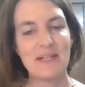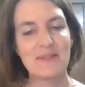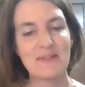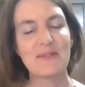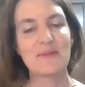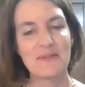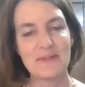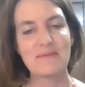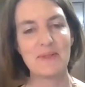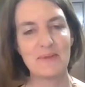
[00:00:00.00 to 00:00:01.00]
else
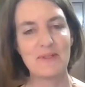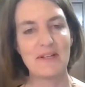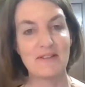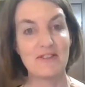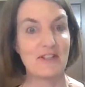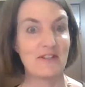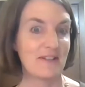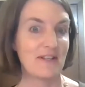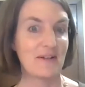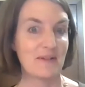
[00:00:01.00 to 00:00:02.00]
who's there to share it
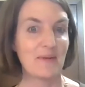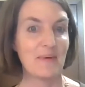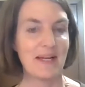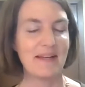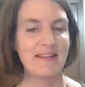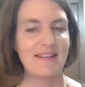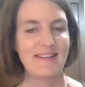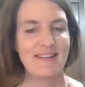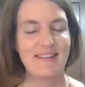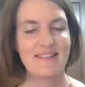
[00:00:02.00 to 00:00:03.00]
along the way,
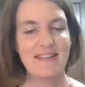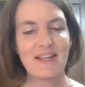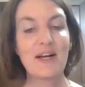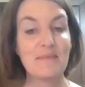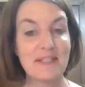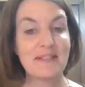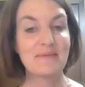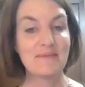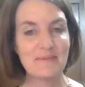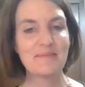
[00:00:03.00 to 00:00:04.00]
that comes
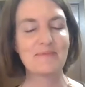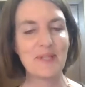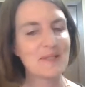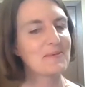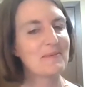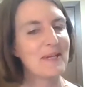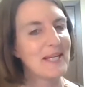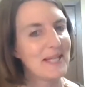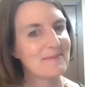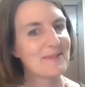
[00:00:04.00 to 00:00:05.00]
in just when we
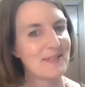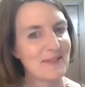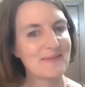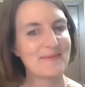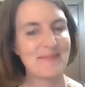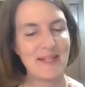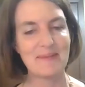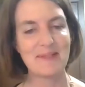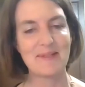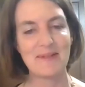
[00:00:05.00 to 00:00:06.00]
need them to.
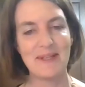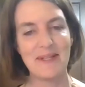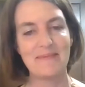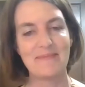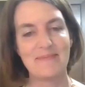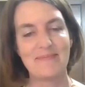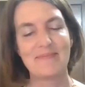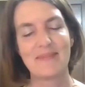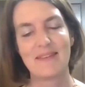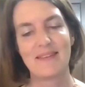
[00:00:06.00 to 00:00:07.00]
Absolutely.
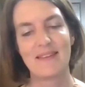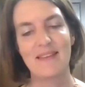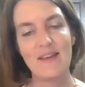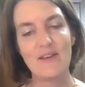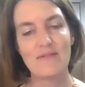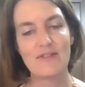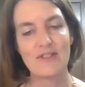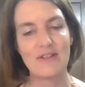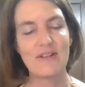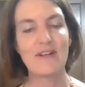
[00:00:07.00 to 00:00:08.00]
Thank you for
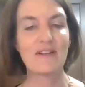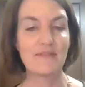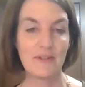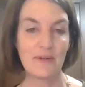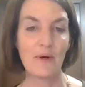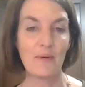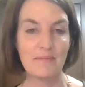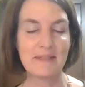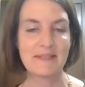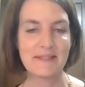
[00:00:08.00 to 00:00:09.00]
sharing all of your hope,
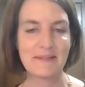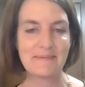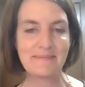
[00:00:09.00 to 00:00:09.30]
Melissa.